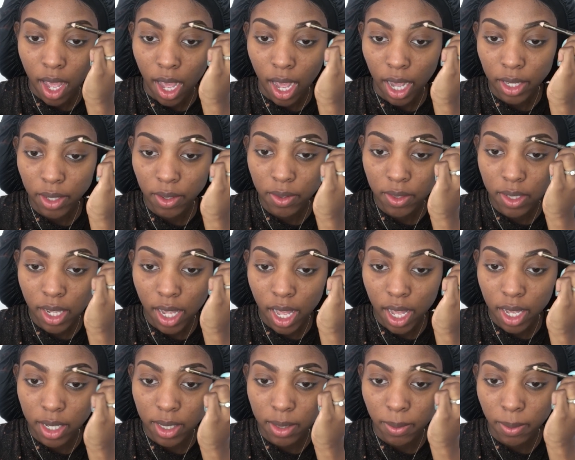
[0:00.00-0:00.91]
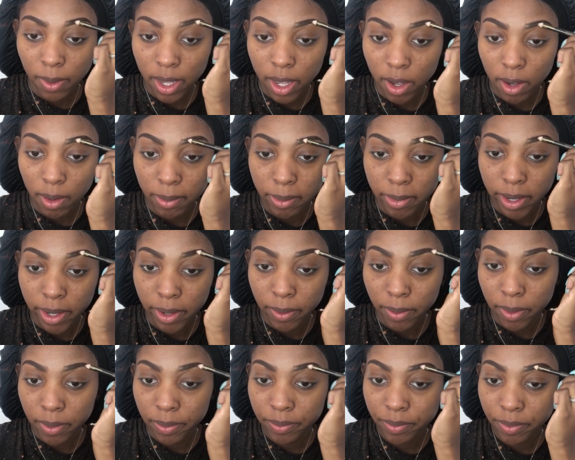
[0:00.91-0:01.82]
I use that as well, but
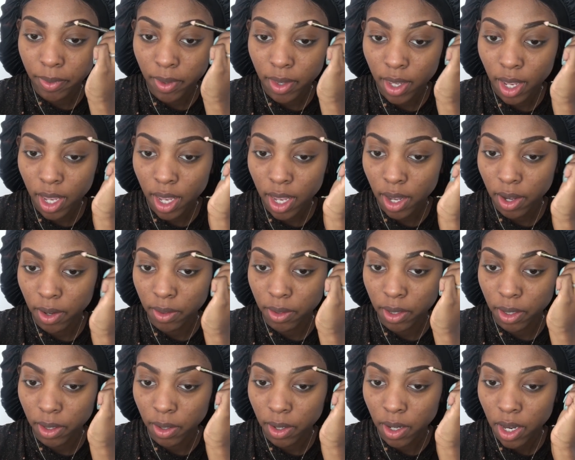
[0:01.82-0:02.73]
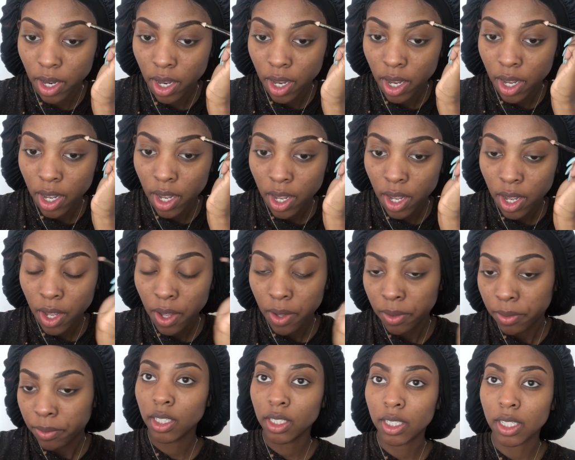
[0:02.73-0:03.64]
I don't know.
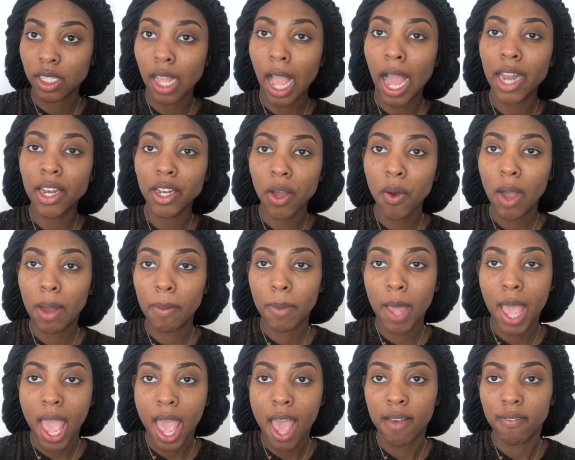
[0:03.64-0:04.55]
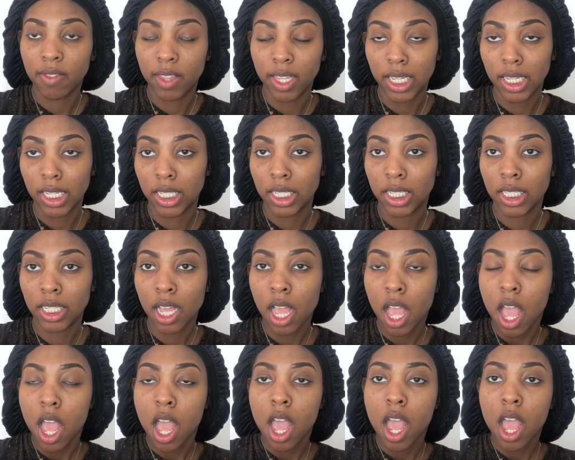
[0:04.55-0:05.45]
I know I'm gonna have this
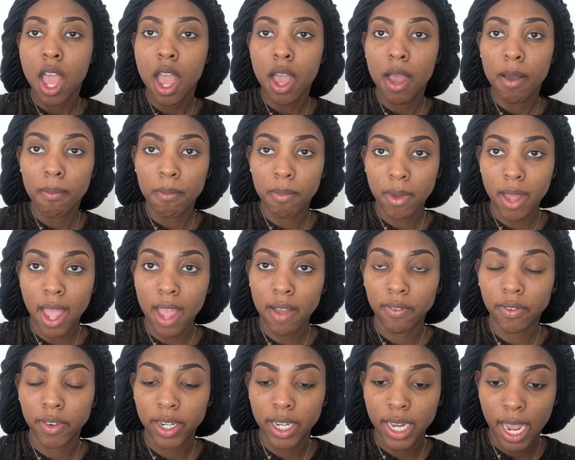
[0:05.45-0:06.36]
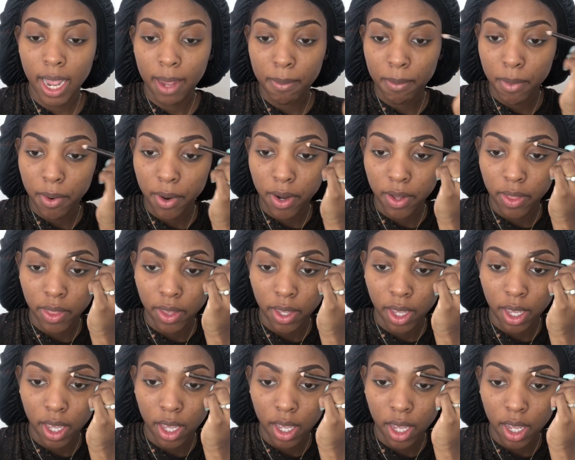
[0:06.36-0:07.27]
every day more
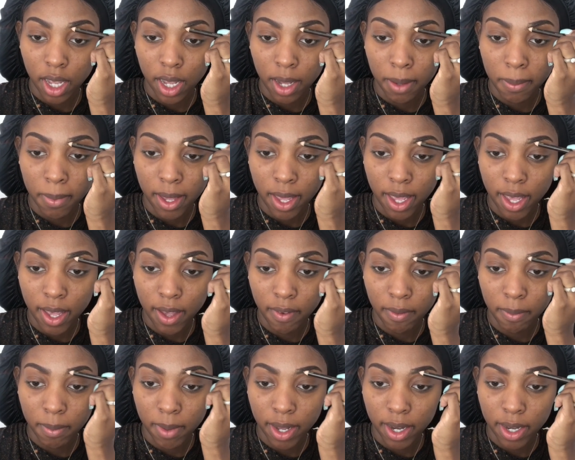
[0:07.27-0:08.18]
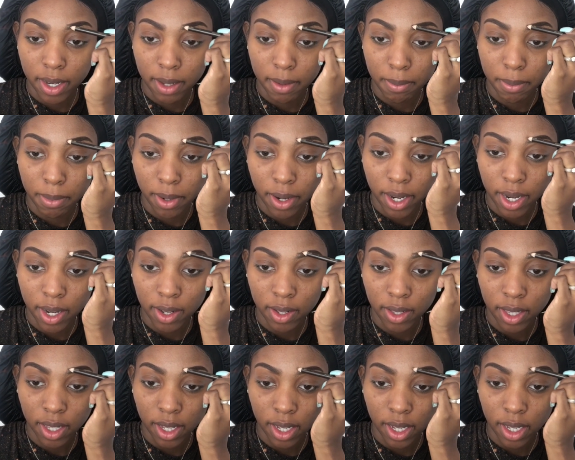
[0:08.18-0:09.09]
than I'm gonna have my dip
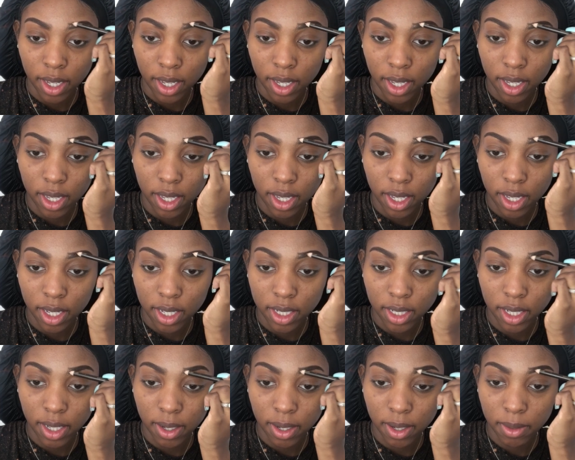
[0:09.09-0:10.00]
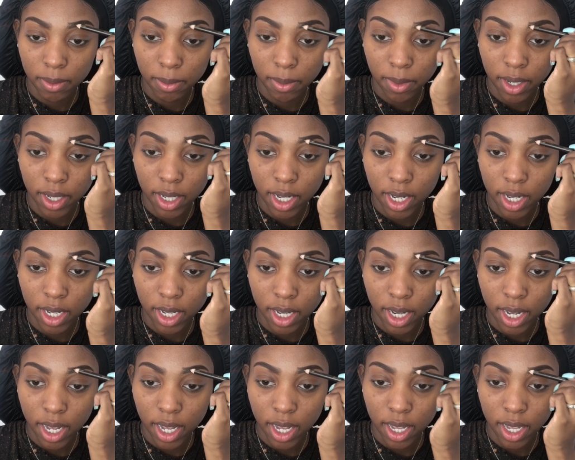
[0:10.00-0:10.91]
brow, like, cause I run out
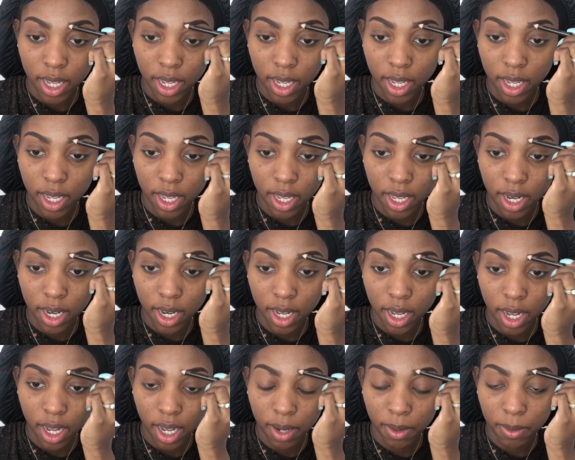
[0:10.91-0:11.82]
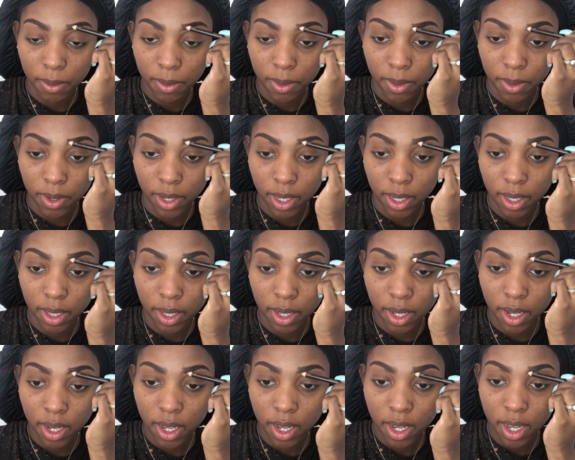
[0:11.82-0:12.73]
of that and
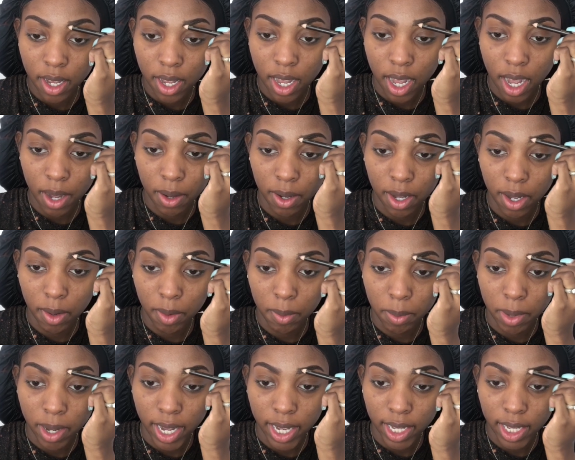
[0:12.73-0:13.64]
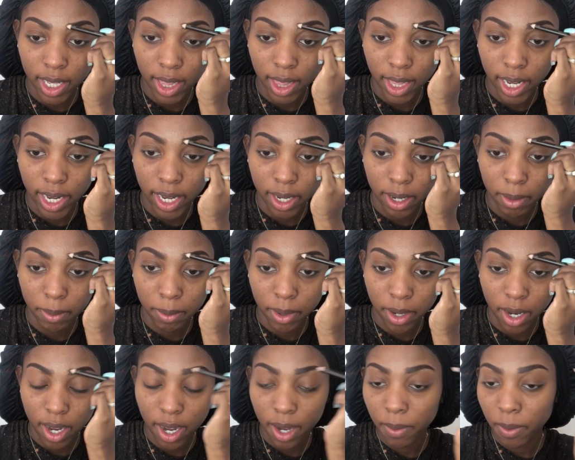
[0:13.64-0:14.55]
I'll go buy it later,
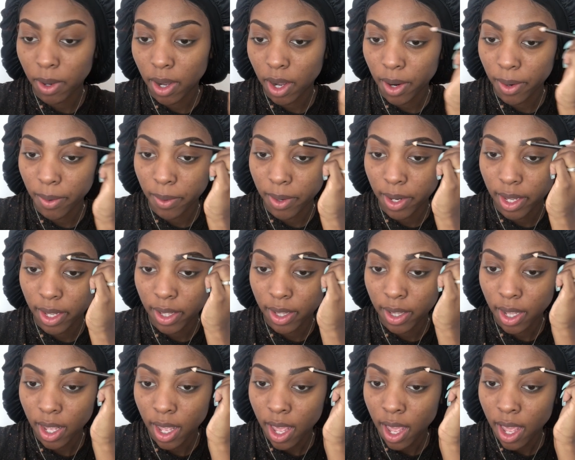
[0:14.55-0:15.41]
but I will always